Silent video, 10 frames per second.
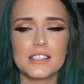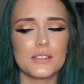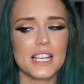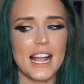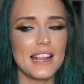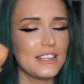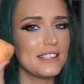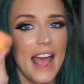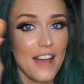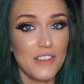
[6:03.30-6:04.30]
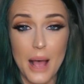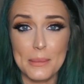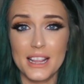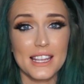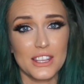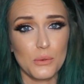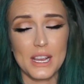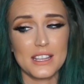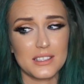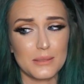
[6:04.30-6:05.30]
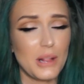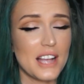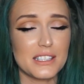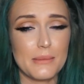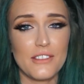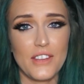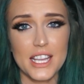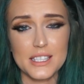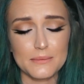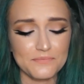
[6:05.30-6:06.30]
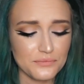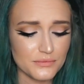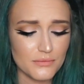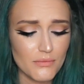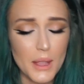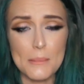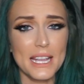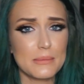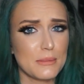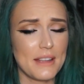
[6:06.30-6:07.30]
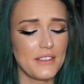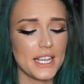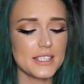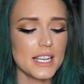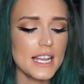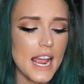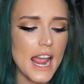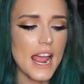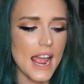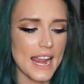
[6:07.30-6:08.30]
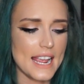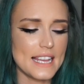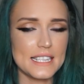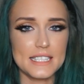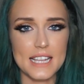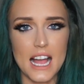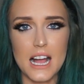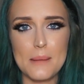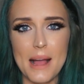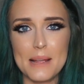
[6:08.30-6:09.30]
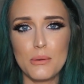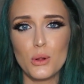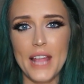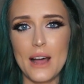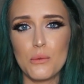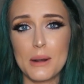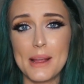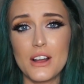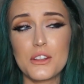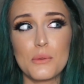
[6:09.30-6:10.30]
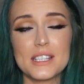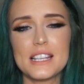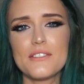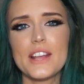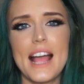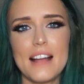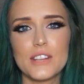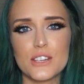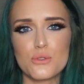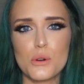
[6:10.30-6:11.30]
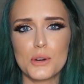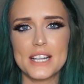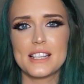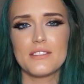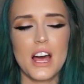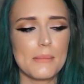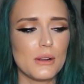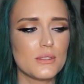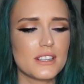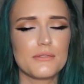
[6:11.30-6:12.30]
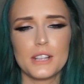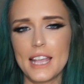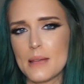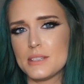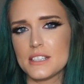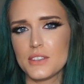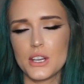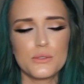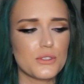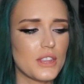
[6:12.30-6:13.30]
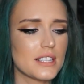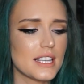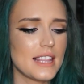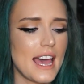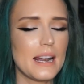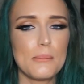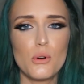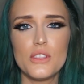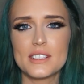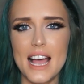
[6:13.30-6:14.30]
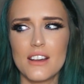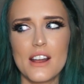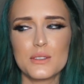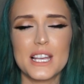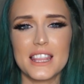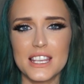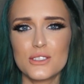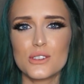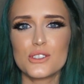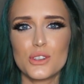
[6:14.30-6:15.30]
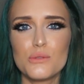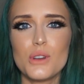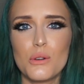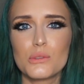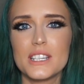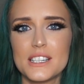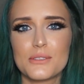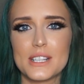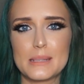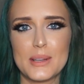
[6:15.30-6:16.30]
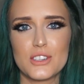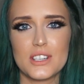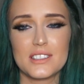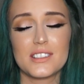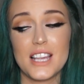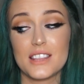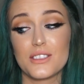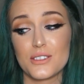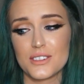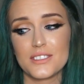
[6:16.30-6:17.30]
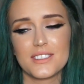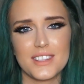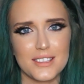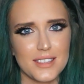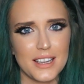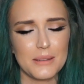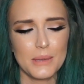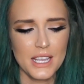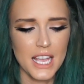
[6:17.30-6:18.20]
I was like, I have not been liking the way this applies to my face, makeup to my face. And I pulled out one of my other ones. Thankfully, I have like a drawer where I save a lot of my old stuff for like empties videos or things like that. And I pulled this out and I was like, these are two totally different sponges, yet they're the same.